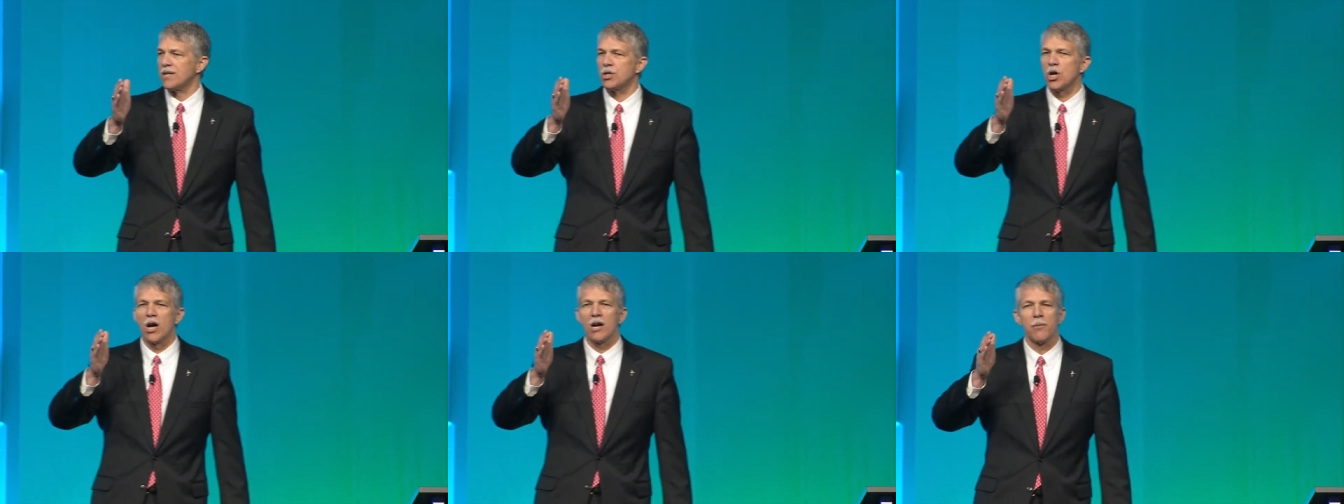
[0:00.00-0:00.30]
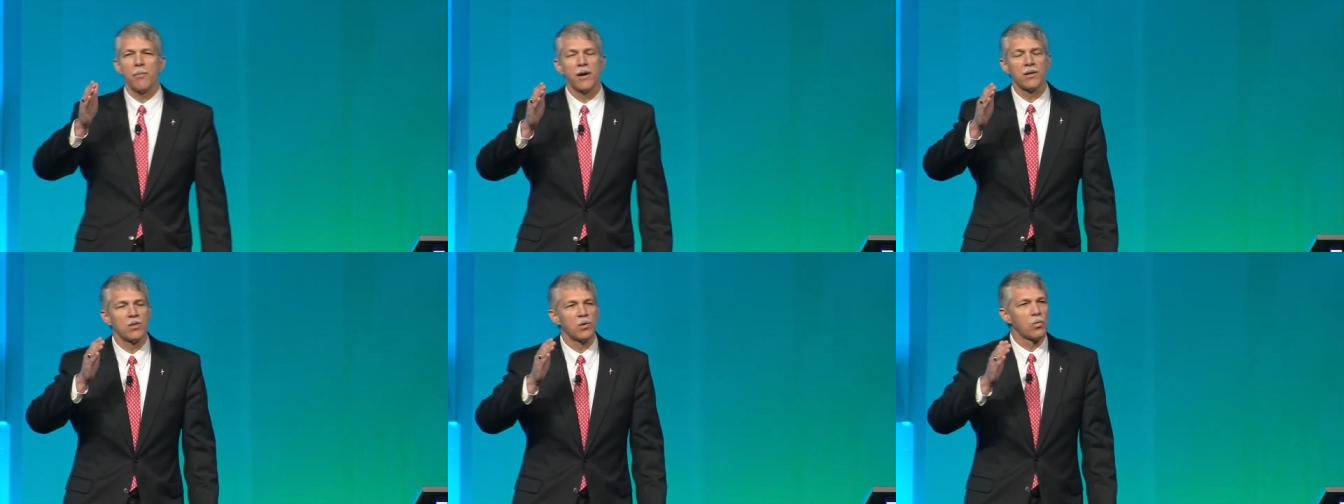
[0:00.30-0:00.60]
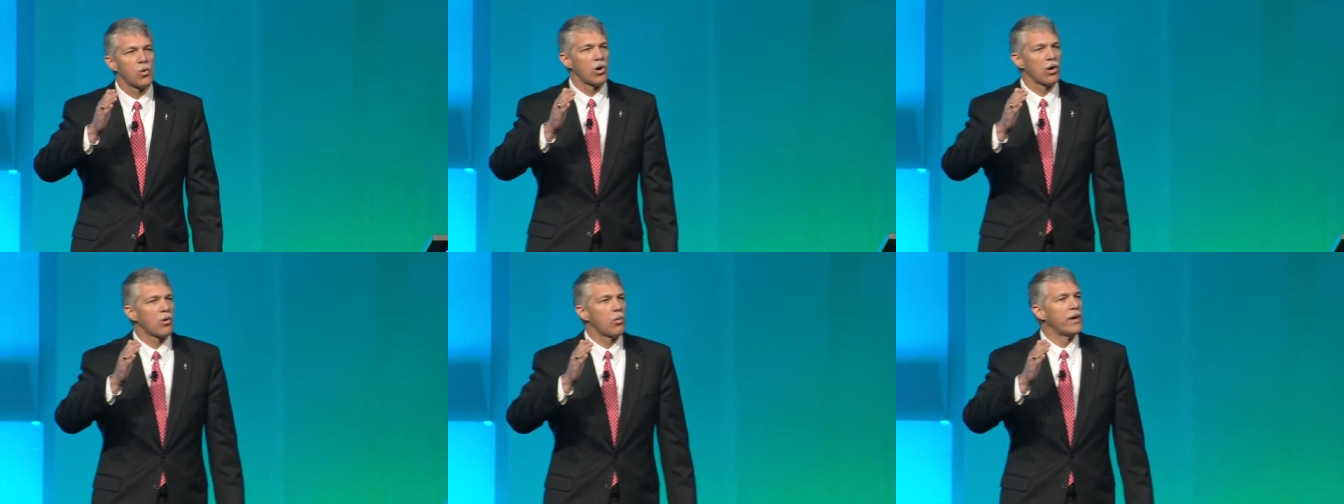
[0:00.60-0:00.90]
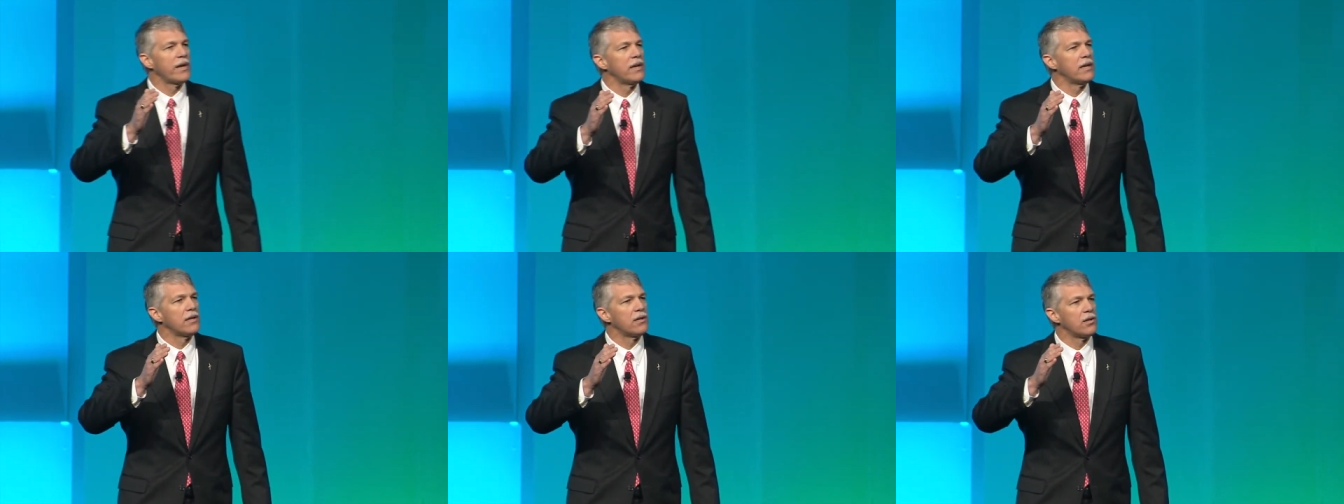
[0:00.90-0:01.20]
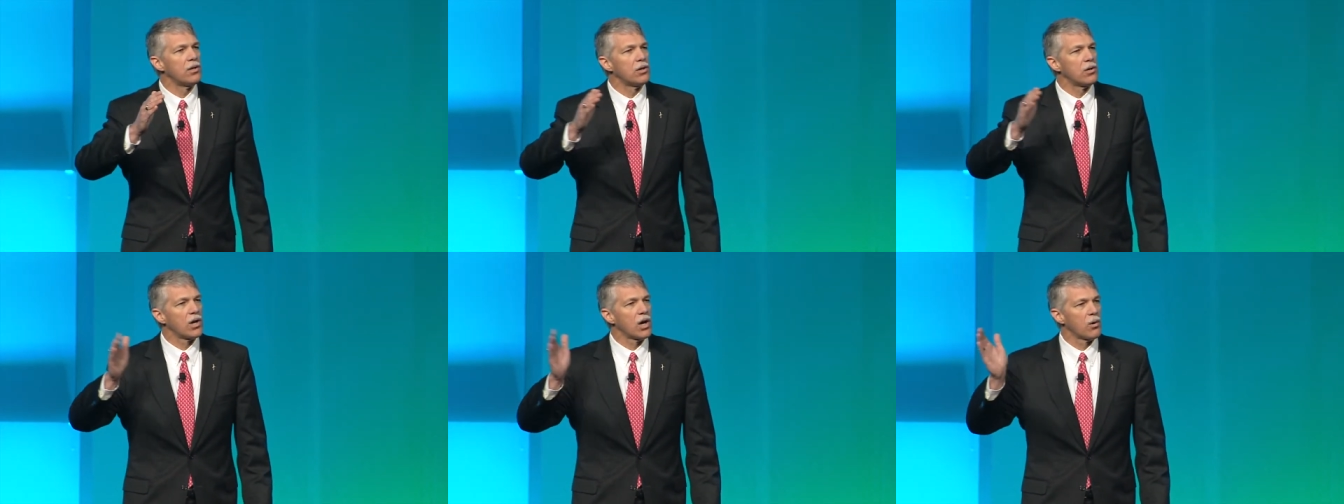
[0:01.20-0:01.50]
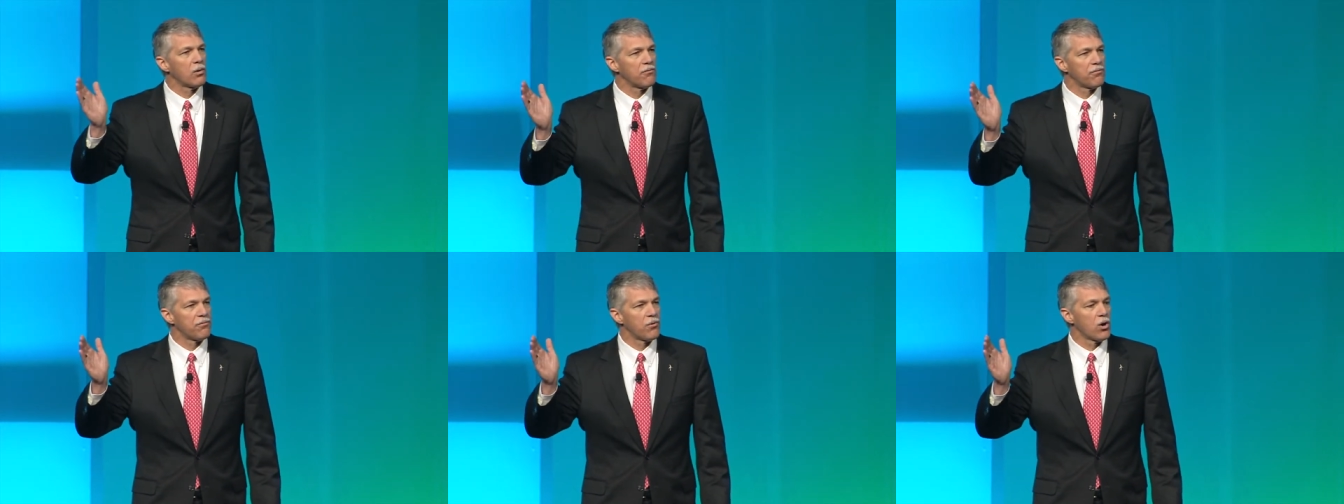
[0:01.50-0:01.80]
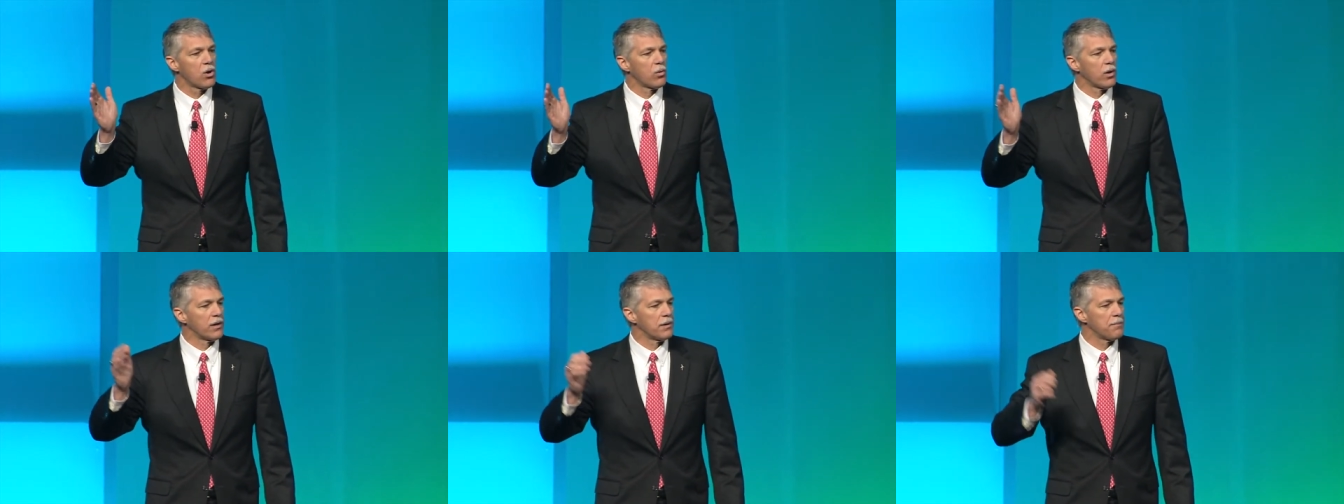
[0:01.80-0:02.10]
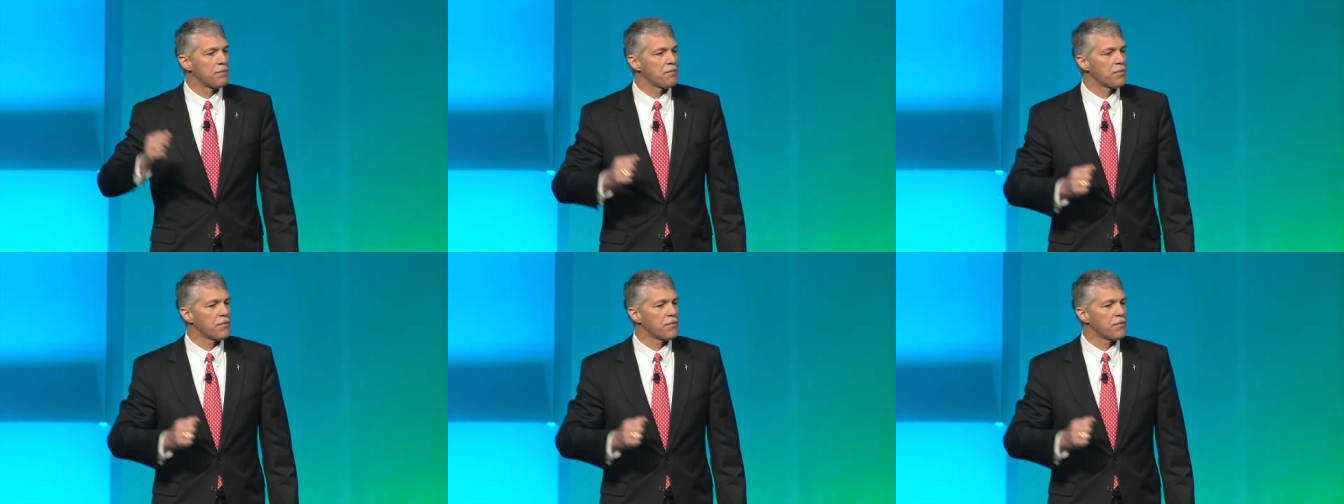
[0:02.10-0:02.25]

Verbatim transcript: talk about the work we need to do going forward.